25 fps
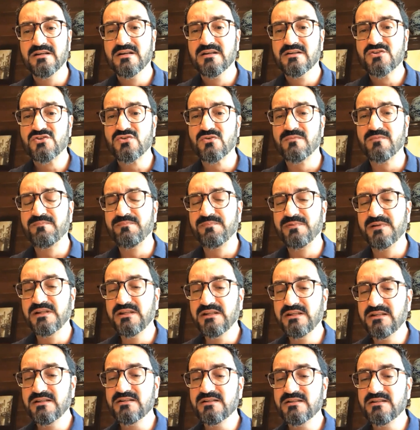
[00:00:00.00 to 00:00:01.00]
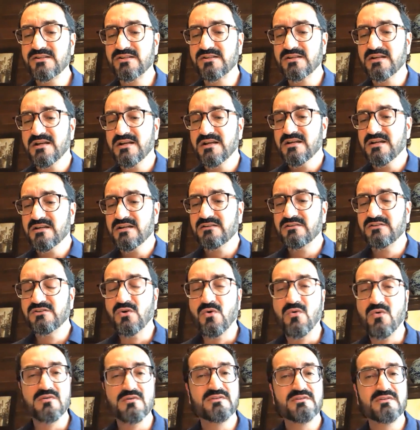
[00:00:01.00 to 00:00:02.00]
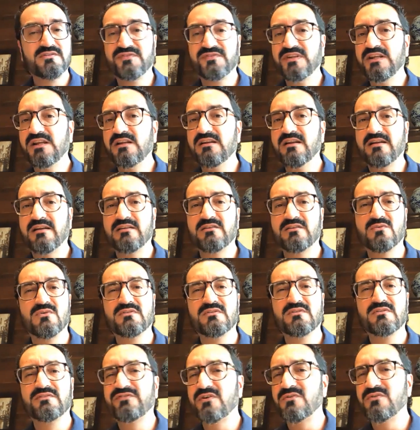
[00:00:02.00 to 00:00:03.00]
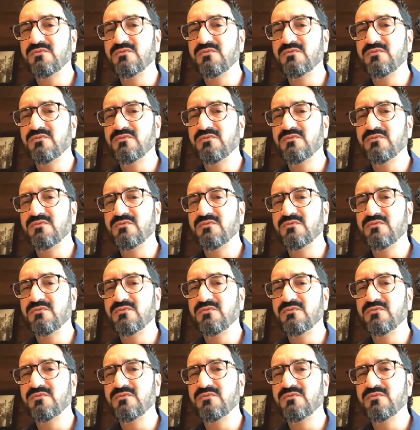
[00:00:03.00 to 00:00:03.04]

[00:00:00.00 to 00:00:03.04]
So please don't feel and don't for